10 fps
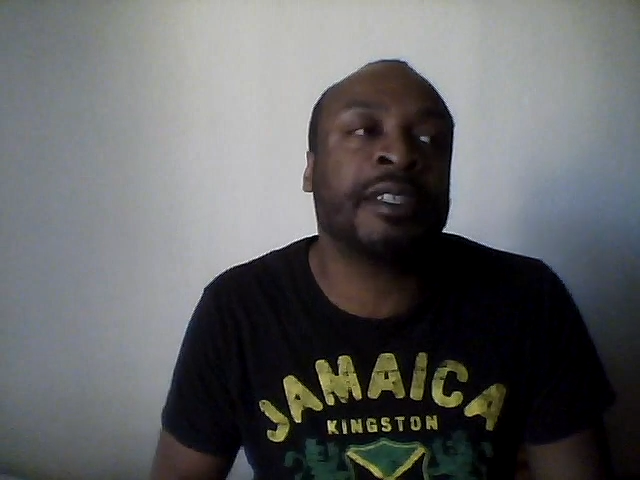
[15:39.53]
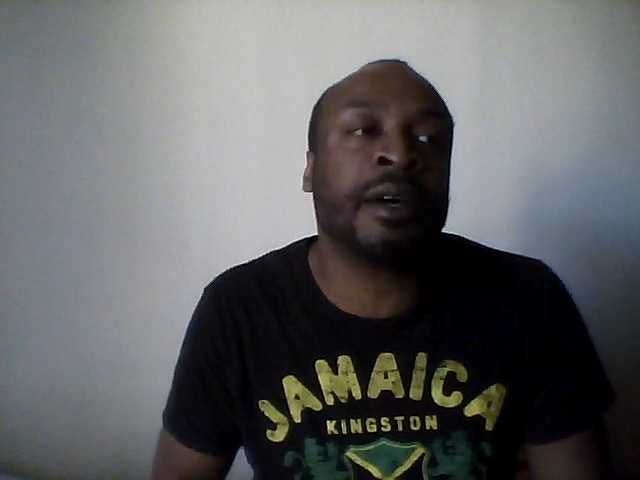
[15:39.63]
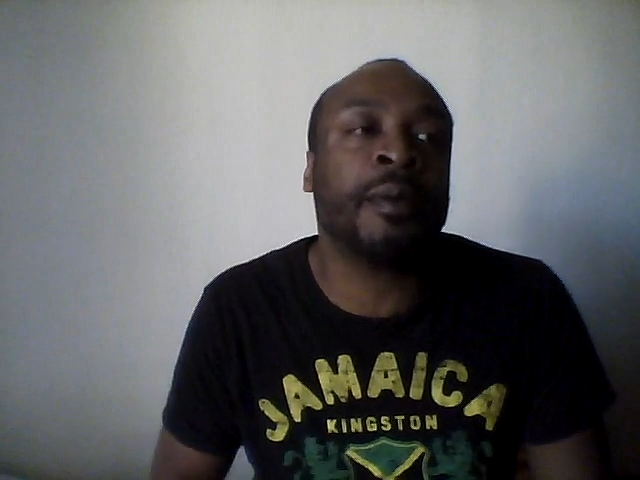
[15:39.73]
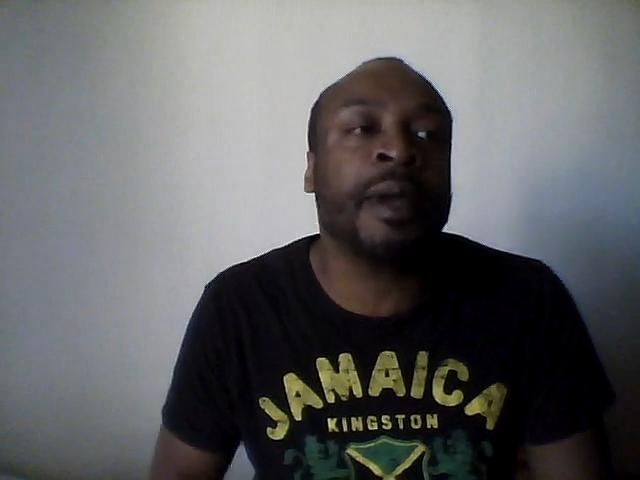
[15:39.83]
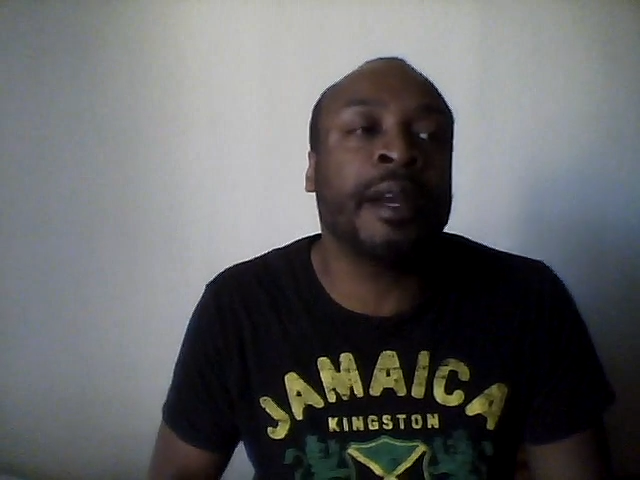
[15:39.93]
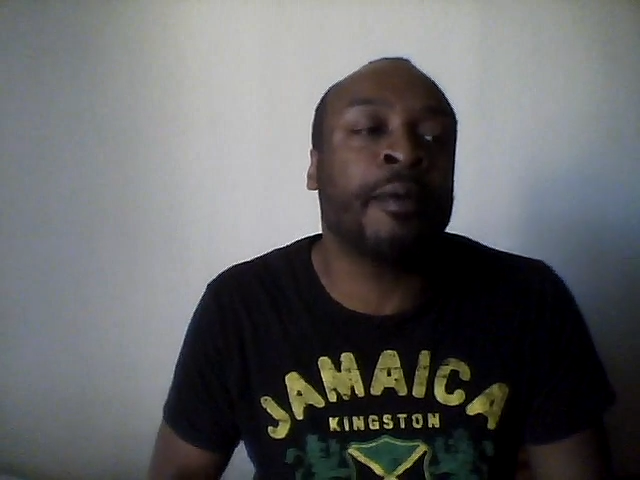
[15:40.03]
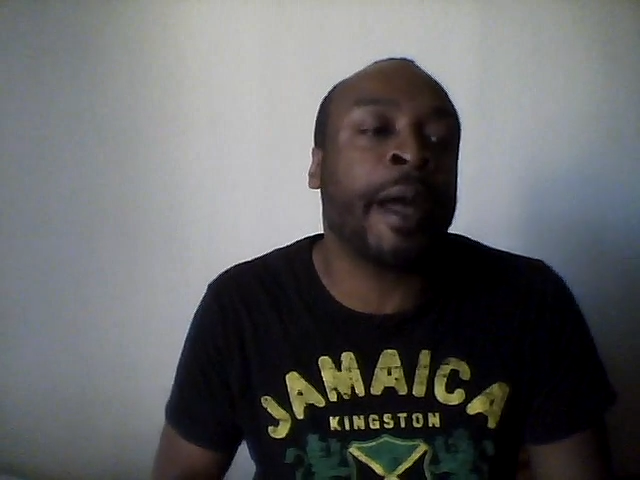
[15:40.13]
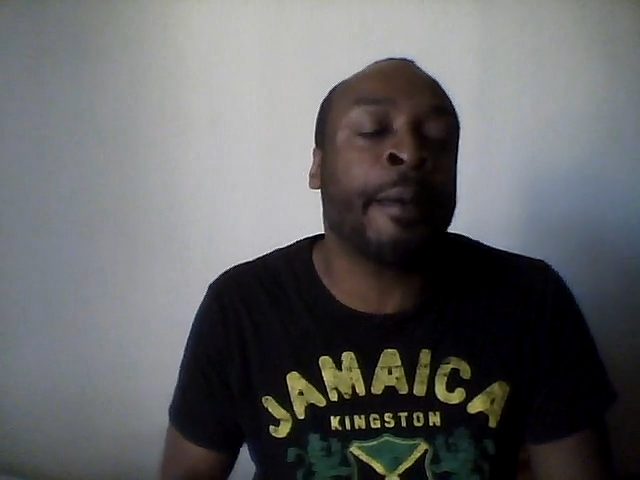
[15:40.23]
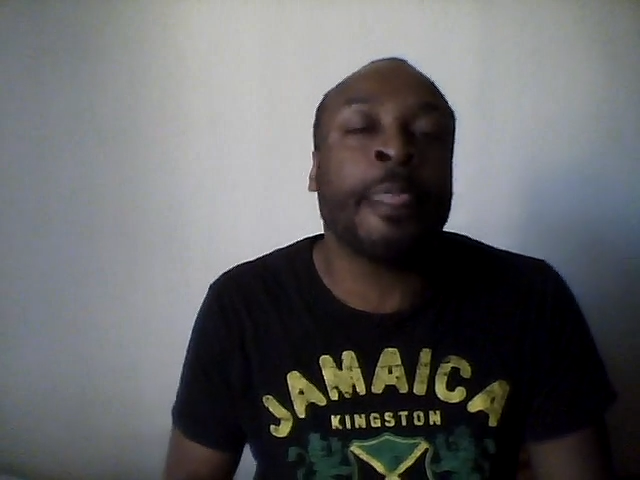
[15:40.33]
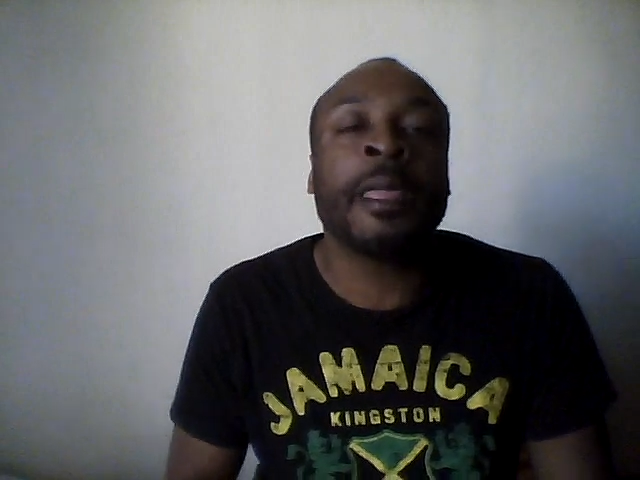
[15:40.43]
So
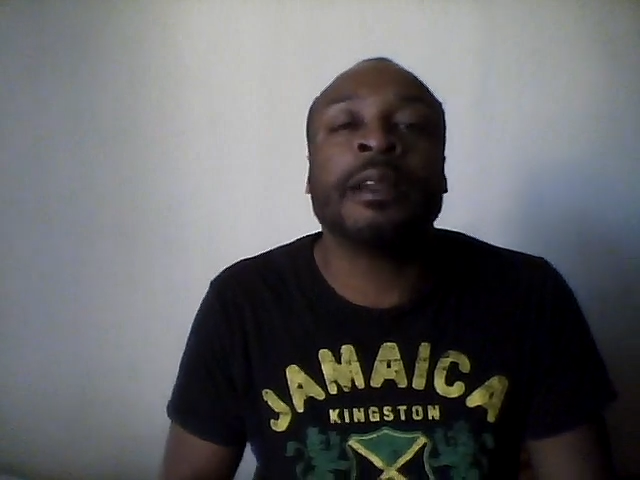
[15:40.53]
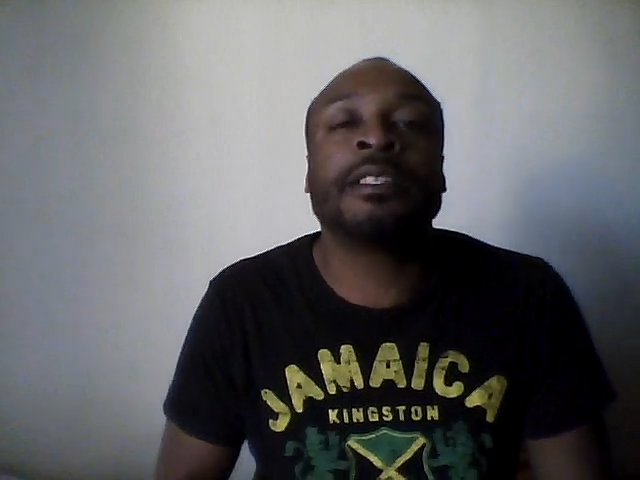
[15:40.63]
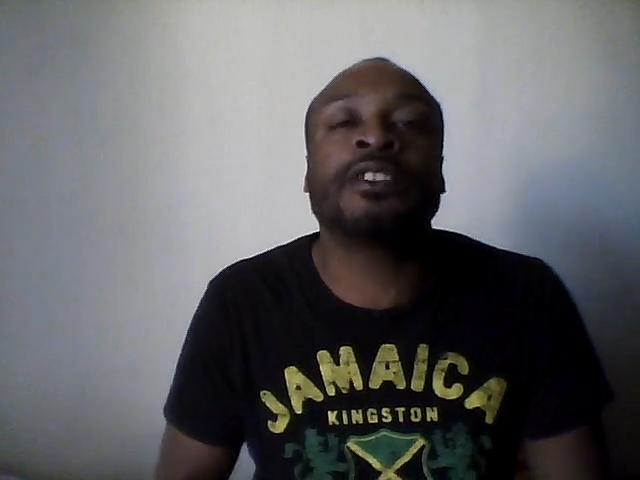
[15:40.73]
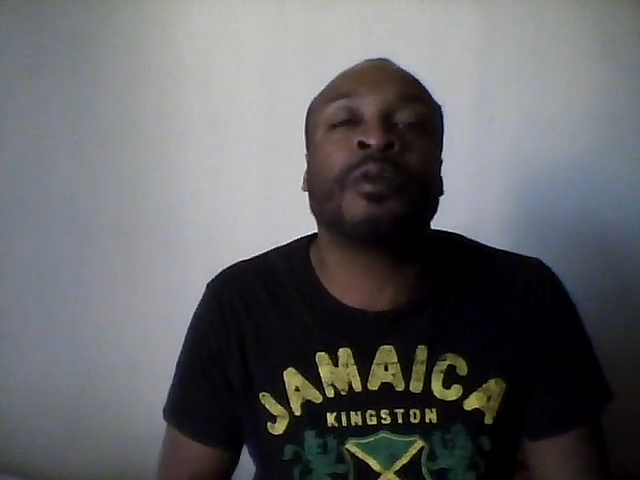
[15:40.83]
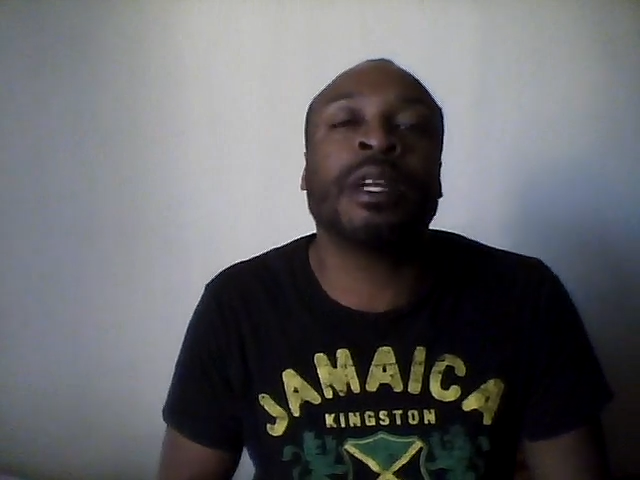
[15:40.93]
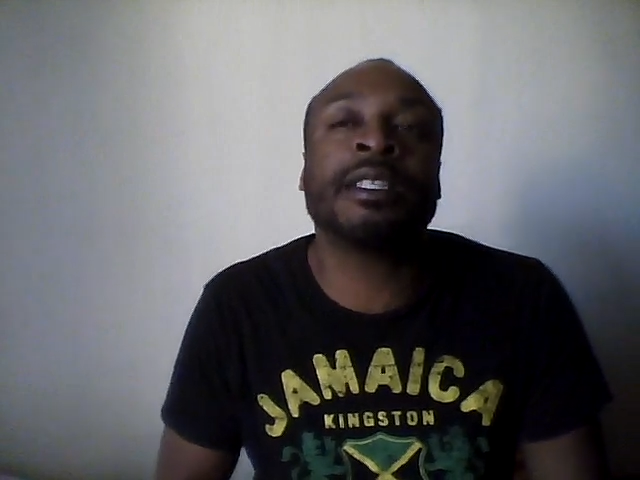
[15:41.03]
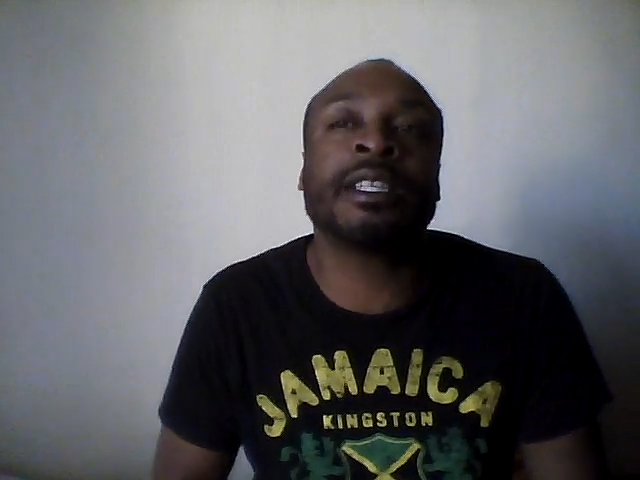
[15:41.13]
anyway, this is Quint